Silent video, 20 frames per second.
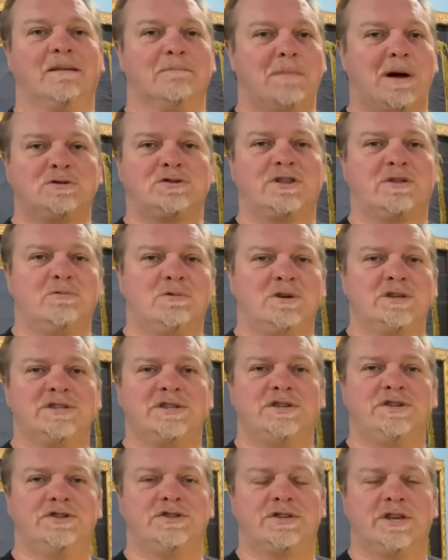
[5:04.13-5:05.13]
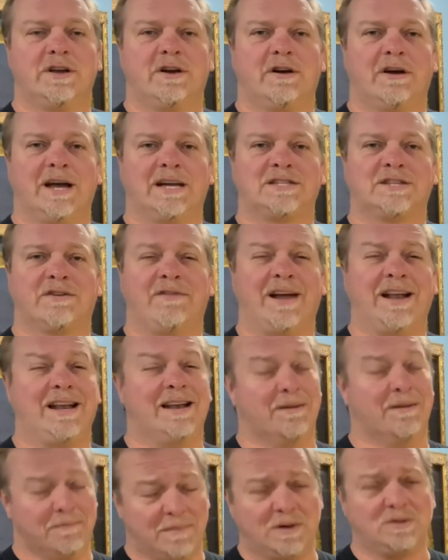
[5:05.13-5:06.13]
Most of the ones that you see are
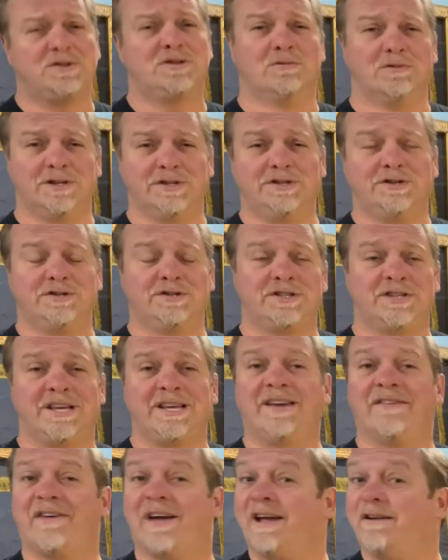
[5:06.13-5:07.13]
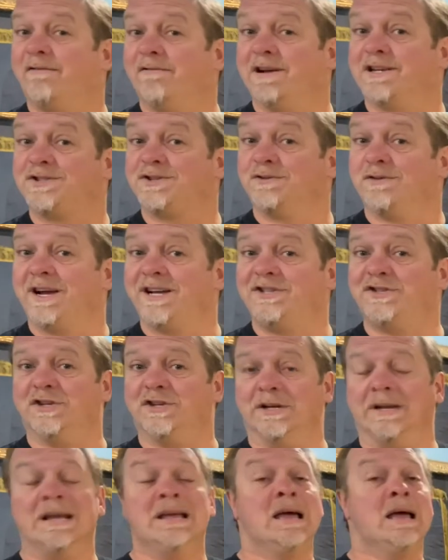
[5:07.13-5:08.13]
excavated and most of the ones you see have had
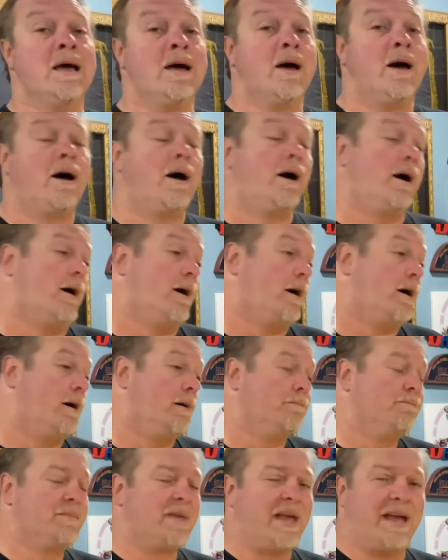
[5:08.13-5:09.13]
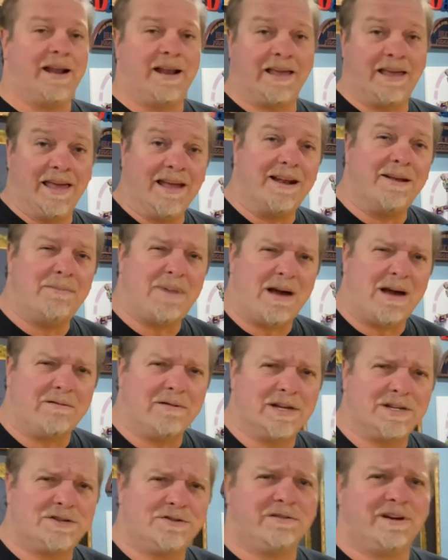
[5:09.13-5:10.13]
restoration. Uh, and again, about
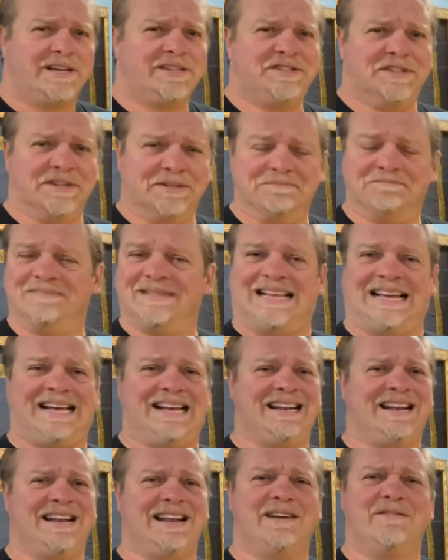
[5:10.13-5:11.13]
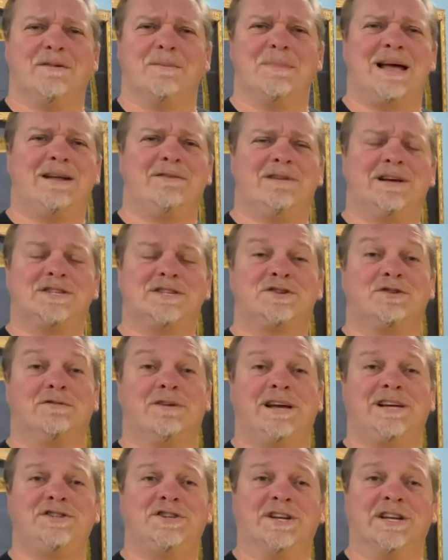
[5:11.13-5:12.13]
restoration, I never mind
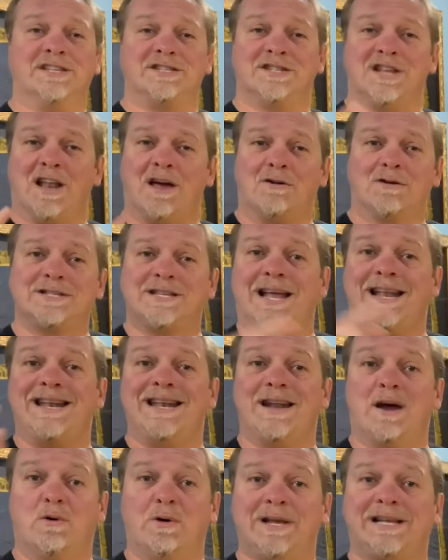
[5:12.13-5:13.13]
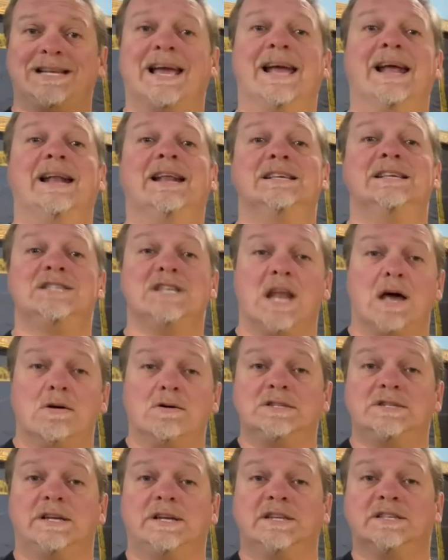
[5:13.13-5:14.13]
restoration as long as I know it and as long
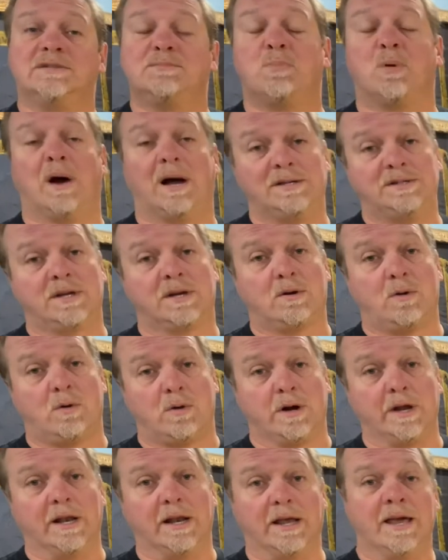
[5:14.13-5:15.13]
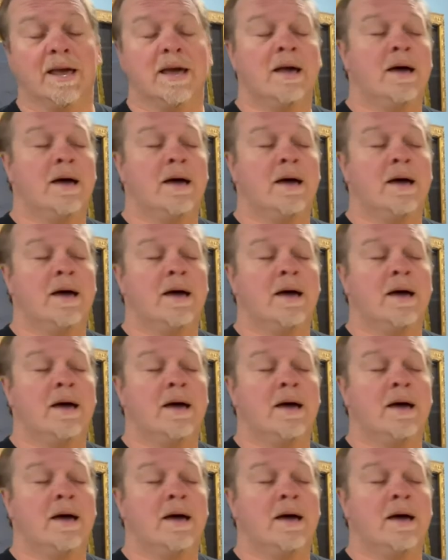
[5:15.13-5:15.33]
as it is priced accordingly.